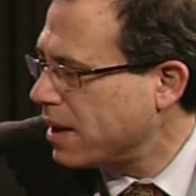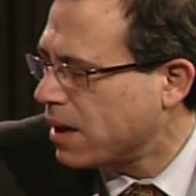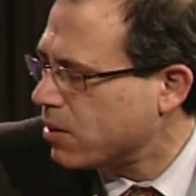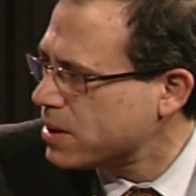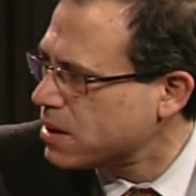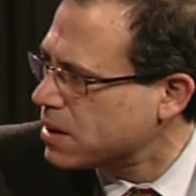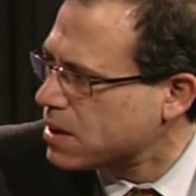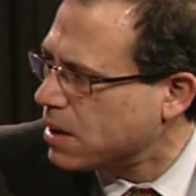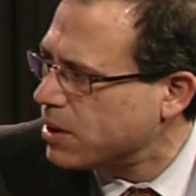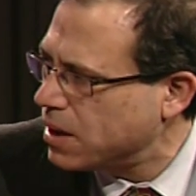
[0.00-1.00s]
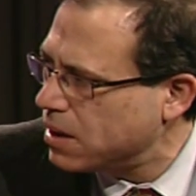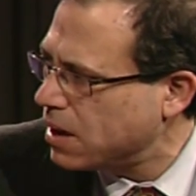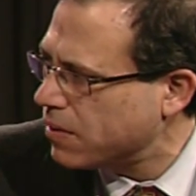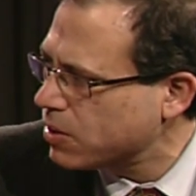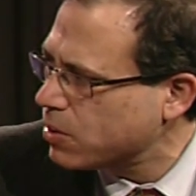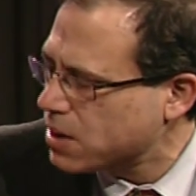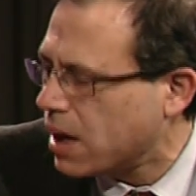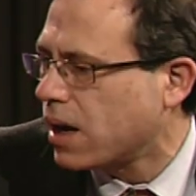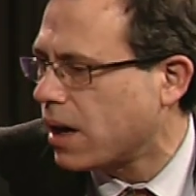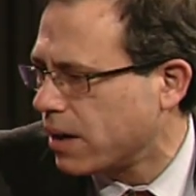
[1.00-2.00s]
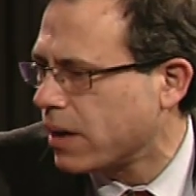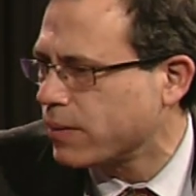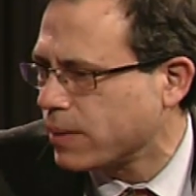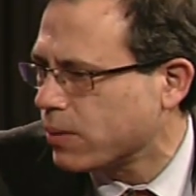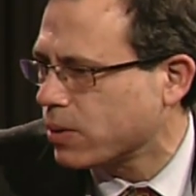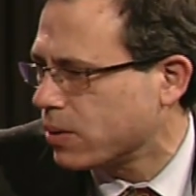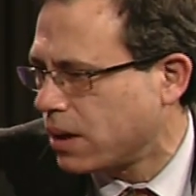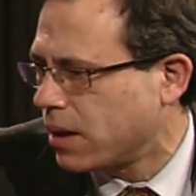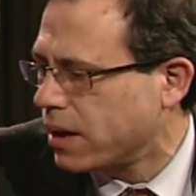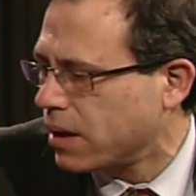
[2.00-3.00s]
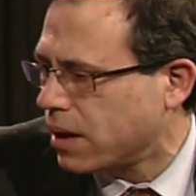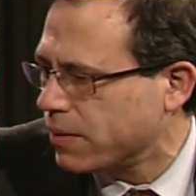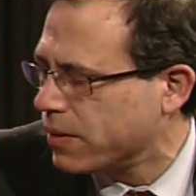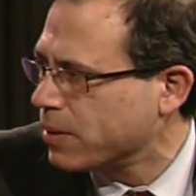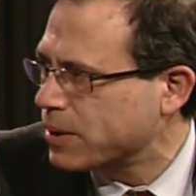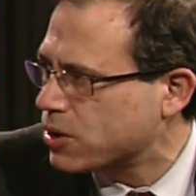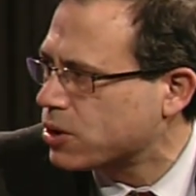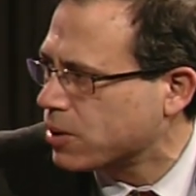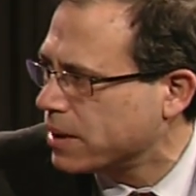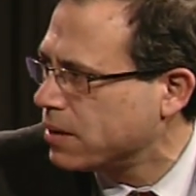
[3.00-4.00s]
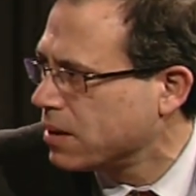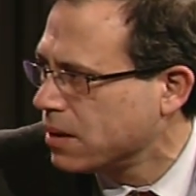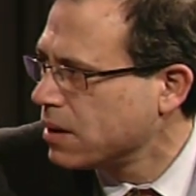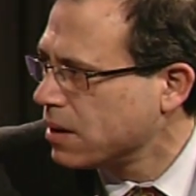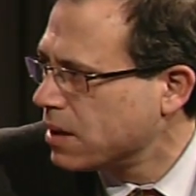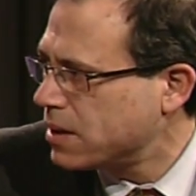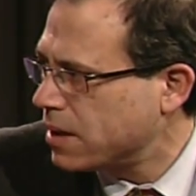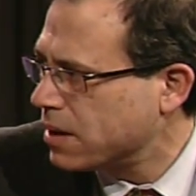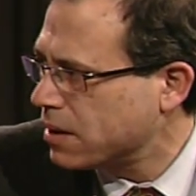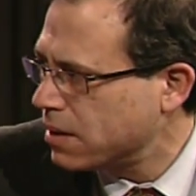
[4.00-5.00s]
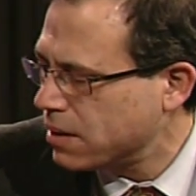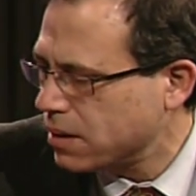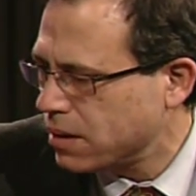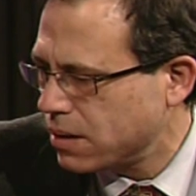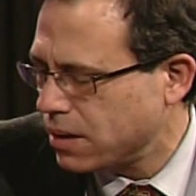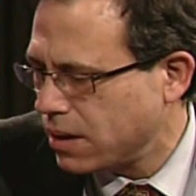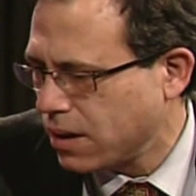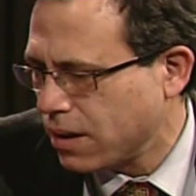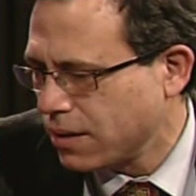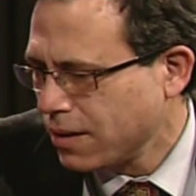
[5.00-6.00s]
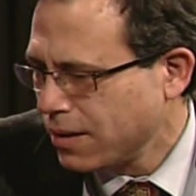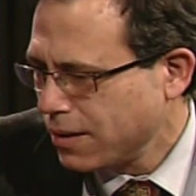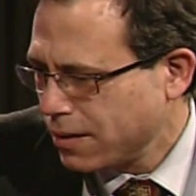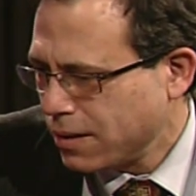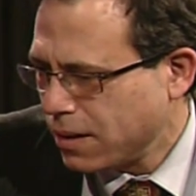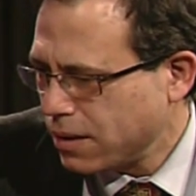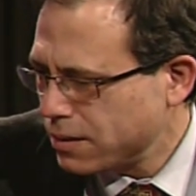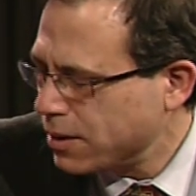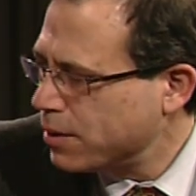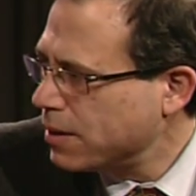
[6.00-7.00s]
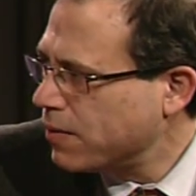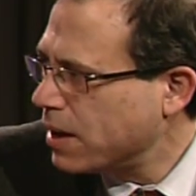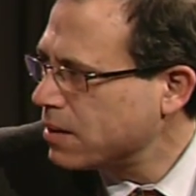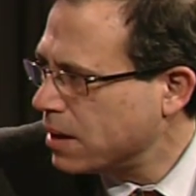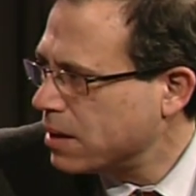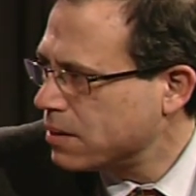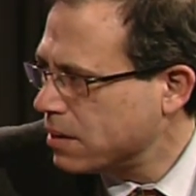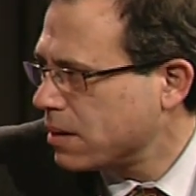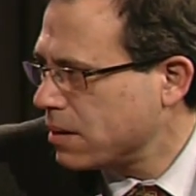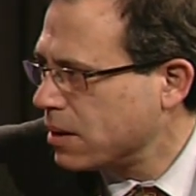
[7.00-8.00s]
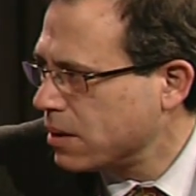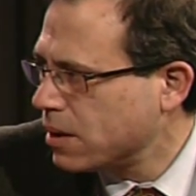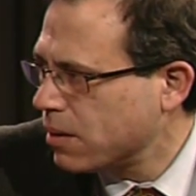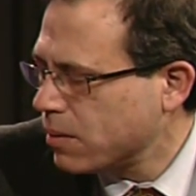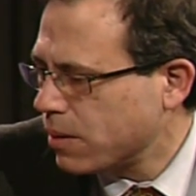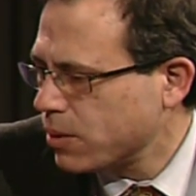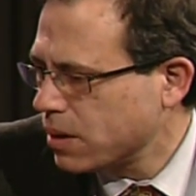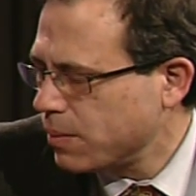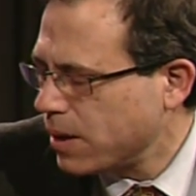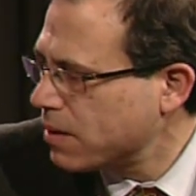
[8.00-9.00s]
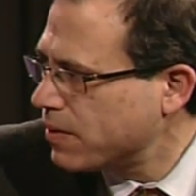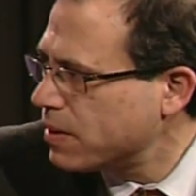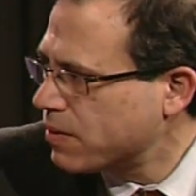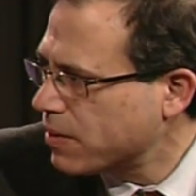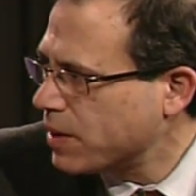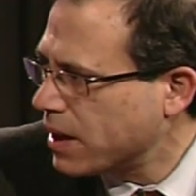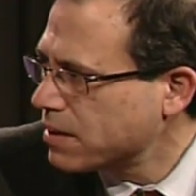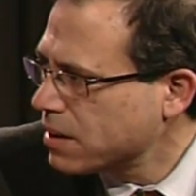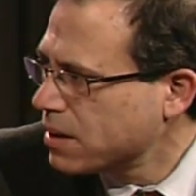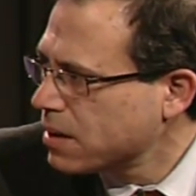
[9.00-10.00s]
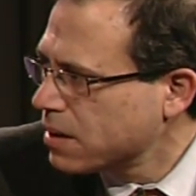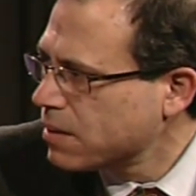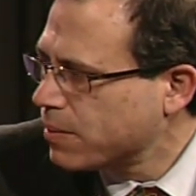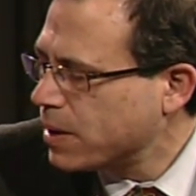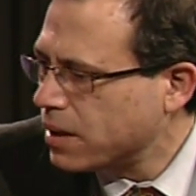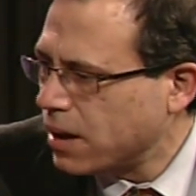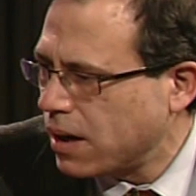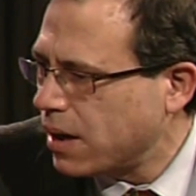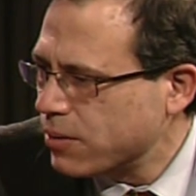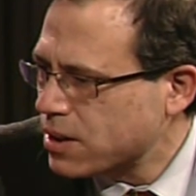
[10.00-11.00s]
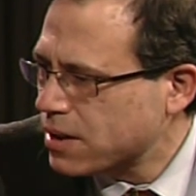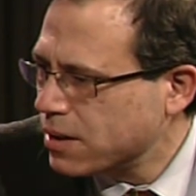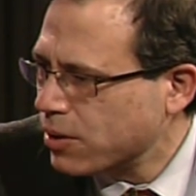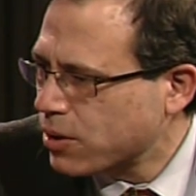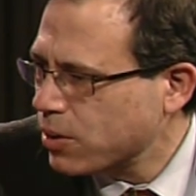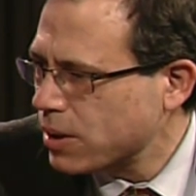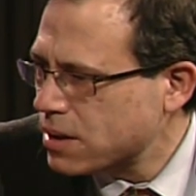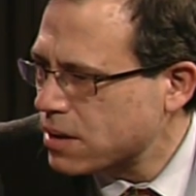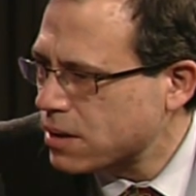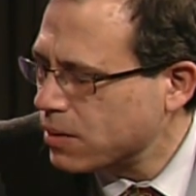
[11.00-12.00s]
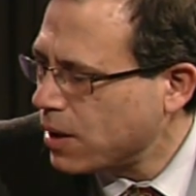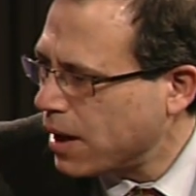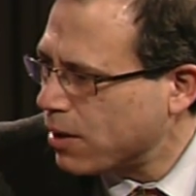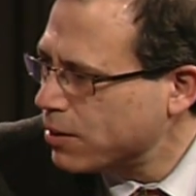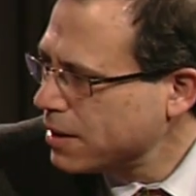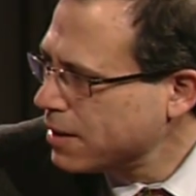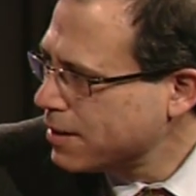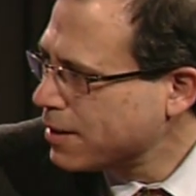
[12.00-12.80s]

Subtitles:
and then how was it disseminated afterwards? I remember I very much enjoyed attending the event, and I really benefited from that. But I was curious as to how